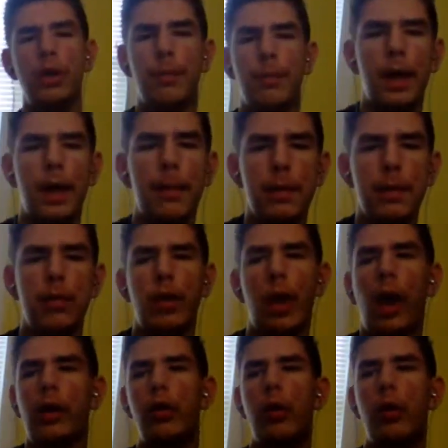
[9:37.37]
which I don't
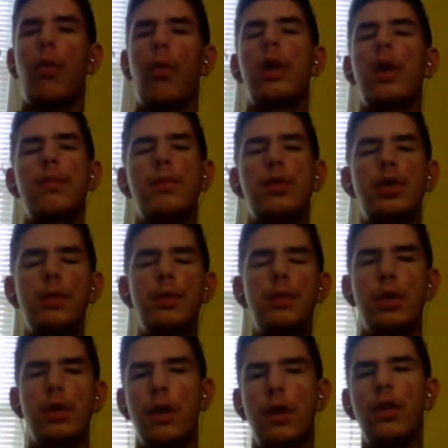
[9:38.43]
want him to personally, I feel like
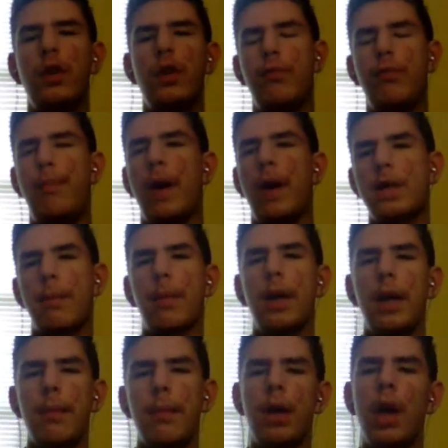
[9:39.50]
he's best on Miami.
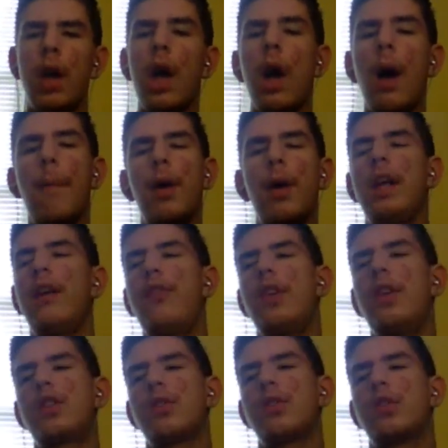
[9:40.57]
But if he is going to
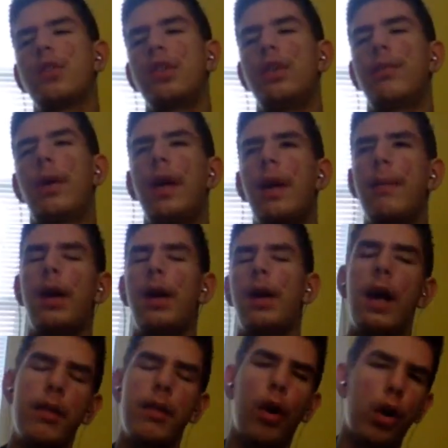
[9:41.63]
leave Miami, I've
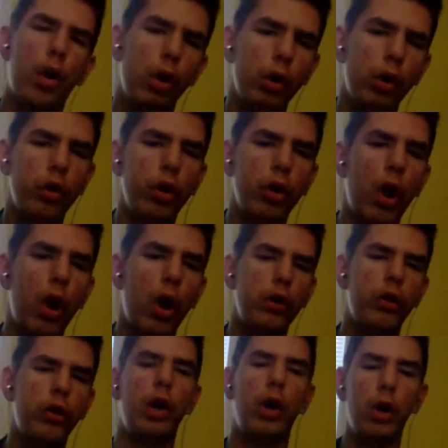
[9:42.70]
heard talks that
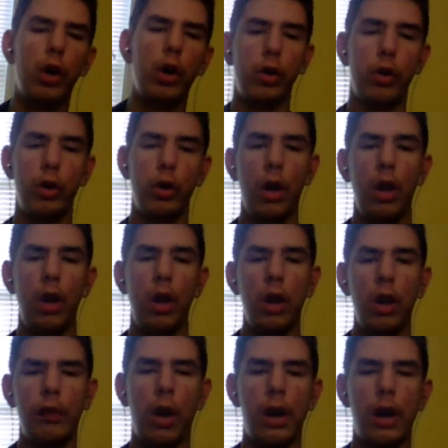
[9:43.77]

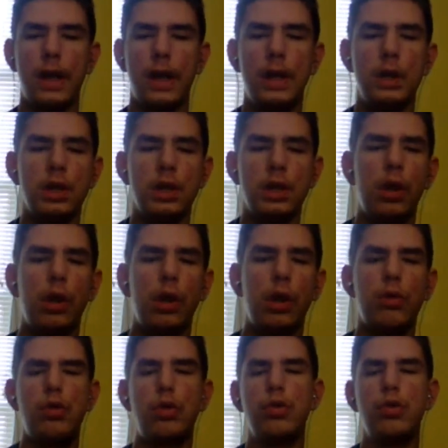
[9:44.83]
he's going to go to the
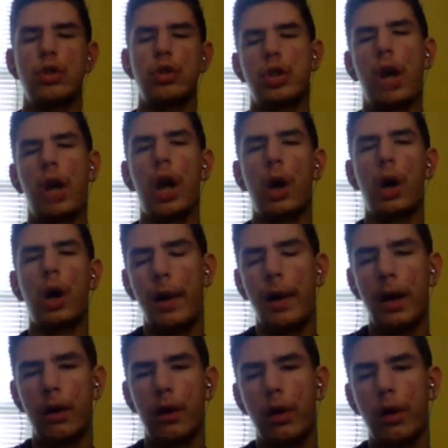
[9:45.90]
Chicago Bears.
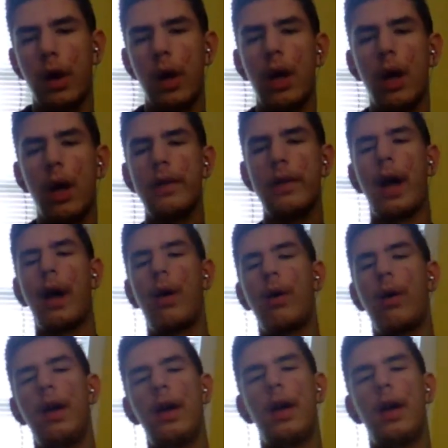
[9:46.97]
Now,
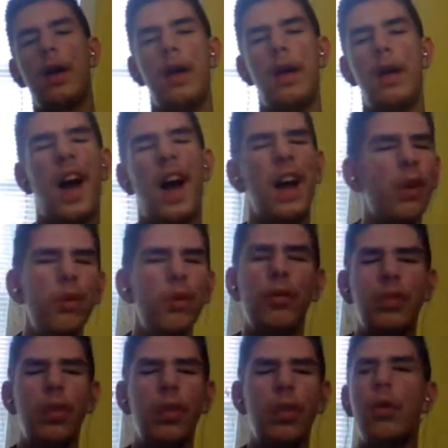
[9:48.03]
I don't know
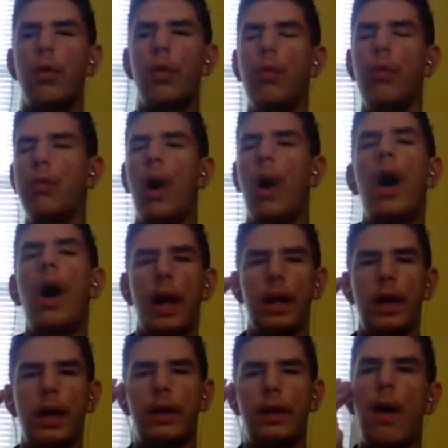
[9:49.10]
why that would
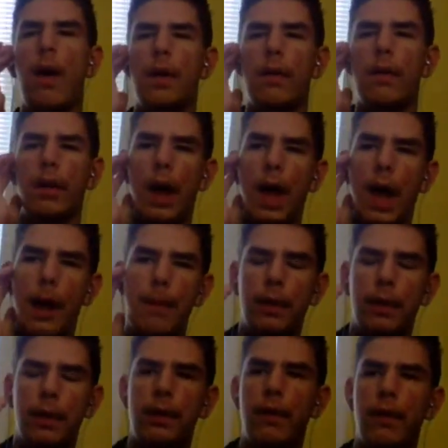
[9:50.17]
ever happen. Because if he
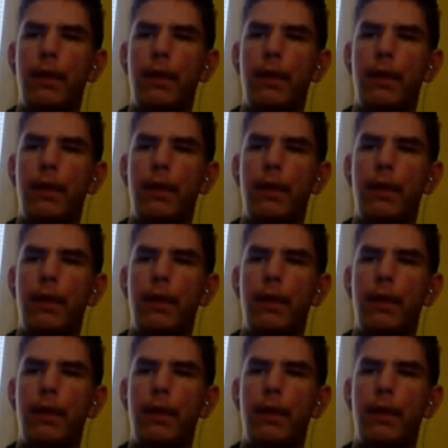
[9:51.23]
does,